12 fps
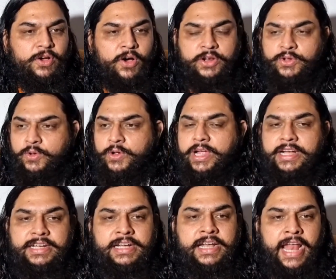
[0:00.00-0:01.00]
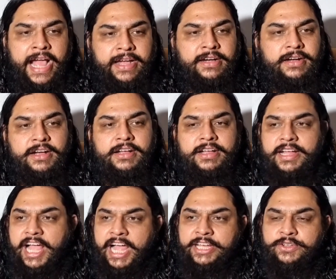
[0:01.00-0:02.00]
Or you look at nacre
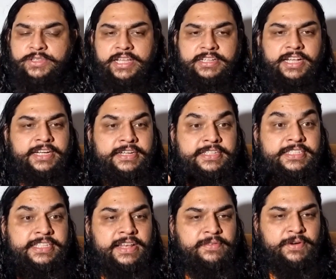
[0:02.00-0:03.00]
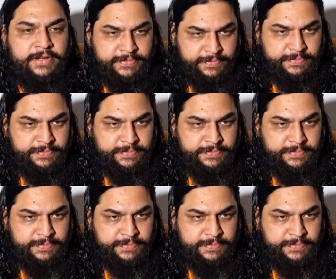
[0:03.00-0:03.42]
and you think that it is silver.